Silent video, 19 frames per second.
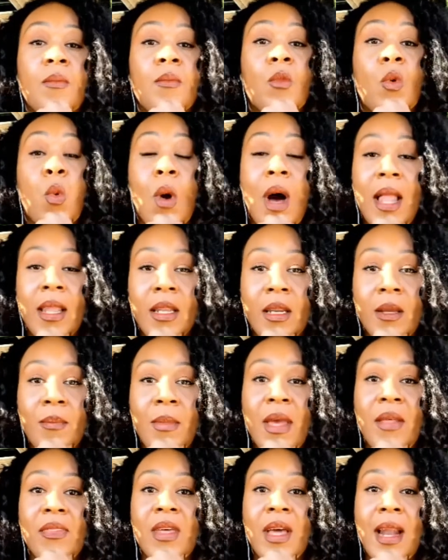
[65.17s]
quality
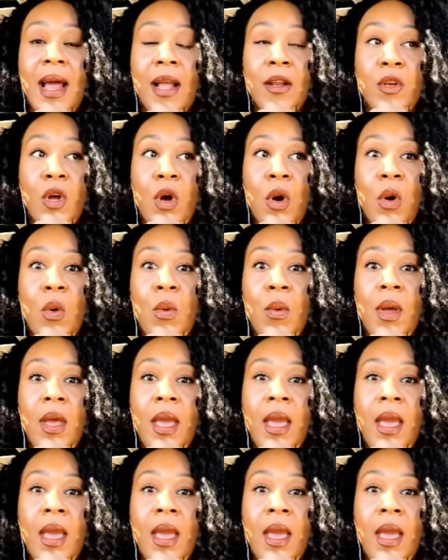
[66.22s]
men that I know.